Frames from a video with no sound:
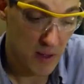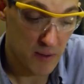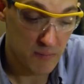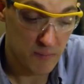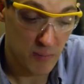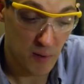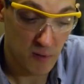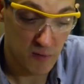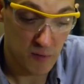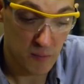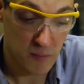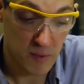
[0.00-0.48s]

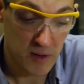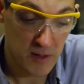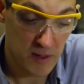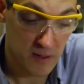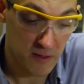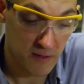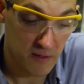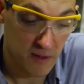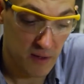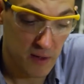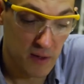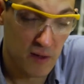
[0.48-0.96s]
and possibly
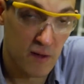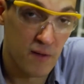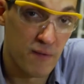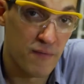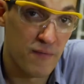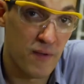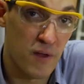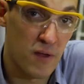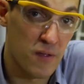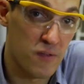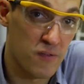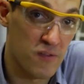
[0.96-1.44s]
the
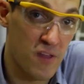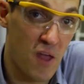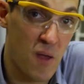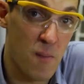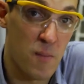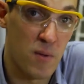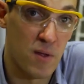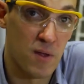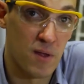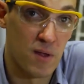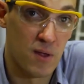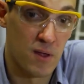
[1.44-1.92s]
first
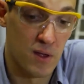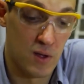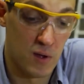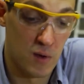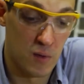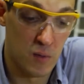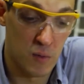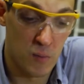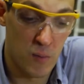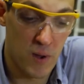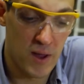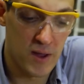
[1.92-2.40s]
step
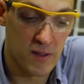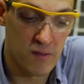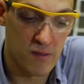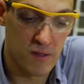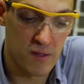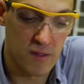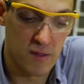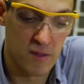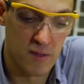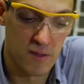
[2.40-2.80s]
on the way to